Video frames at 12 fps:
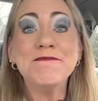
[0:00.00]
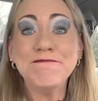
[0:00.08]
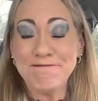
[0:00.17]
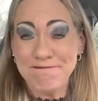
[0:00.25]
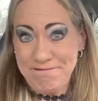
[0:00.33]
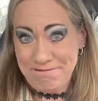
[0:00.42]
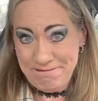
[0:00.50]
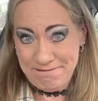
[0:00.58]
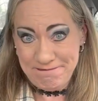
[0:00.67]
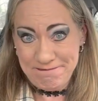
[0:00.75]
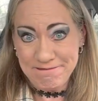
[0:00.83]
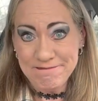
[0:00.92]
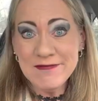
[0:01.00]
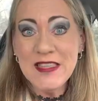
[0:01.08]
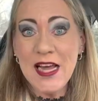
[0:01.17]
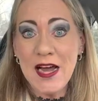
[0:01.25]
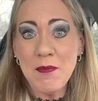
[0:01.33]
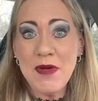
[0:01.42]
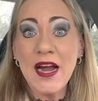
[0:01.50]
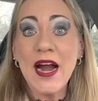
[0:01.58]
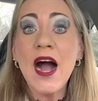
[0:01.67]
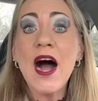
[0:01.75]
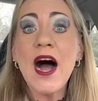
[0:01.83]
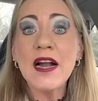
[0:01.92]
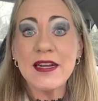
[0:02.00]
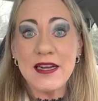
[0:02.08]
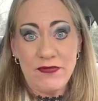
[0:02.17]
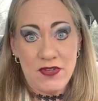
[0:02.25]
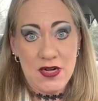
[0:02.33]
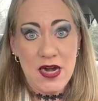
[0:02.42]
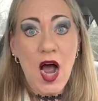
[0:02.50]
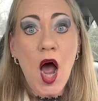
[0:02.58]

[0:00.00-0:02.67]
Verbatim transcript: A God-given